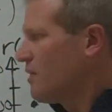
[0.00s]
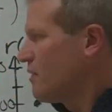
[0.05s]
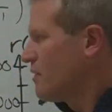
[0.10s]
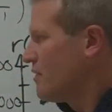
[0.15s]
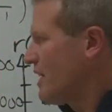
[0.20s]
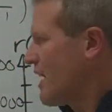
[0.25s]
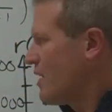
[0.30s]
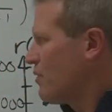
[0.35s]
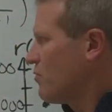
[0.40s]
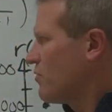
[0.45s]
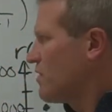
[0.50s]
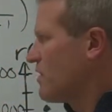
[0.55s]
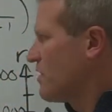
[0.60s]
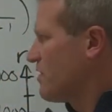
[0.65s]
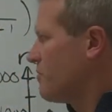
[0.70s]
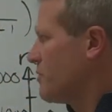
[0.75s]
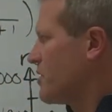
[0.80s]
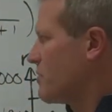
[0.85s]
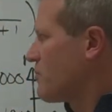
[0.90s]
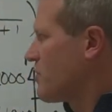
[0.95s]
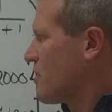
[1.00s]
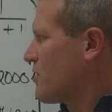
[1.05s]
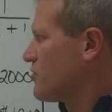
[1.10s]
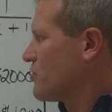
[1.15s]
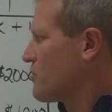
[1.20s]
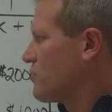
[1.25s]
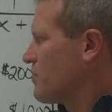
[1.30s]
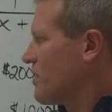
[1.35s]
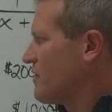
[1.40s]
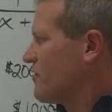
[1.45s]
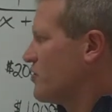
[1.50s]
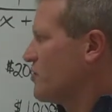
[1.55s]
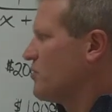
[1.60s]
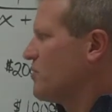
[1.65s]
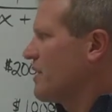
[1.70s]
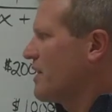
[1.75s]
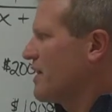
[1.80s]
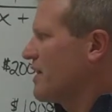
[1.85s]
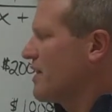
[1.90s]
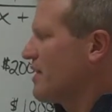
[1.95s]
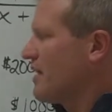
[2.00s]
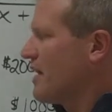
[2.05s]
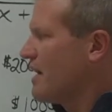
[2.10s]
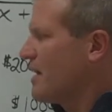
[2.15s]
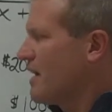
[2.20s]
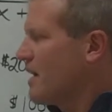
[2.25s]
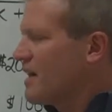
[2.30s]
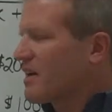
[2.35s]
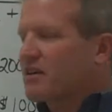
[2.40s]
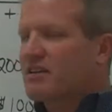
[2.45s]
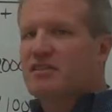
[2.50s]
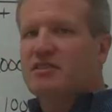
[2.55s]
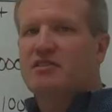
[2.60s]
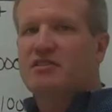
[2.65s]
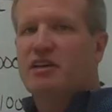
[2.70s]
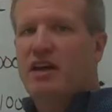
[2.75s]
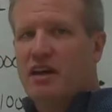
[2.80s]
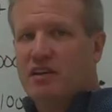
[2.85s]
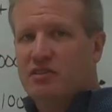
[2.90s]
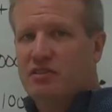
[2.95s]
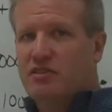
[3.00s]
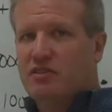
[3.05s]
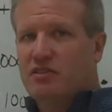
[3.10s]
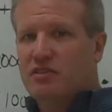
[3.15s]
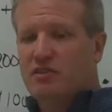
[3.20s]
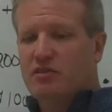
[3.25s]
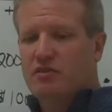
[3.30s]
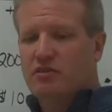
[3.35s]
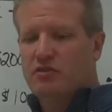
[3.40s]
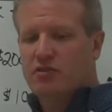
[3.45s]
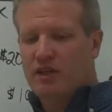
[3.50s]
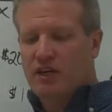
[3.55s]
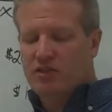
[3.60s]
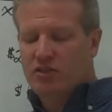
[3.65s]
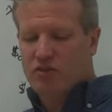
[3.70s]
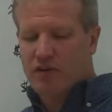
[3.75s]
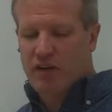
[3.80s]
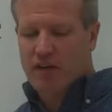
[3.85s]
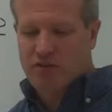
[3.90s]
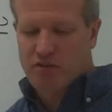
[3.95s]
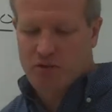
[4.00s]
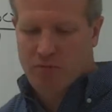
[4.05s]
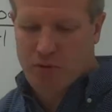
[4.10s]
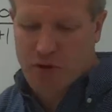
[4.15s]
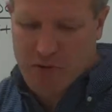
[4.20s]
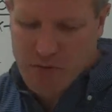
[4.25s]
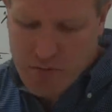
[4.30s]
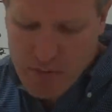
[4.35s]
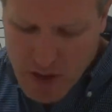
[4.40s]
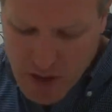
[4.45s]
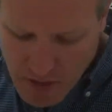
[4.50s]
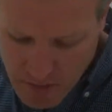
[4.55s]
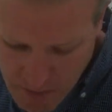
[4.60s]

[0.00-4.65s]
That will give me the marginal revenue at x desks. So that's your answer to part B,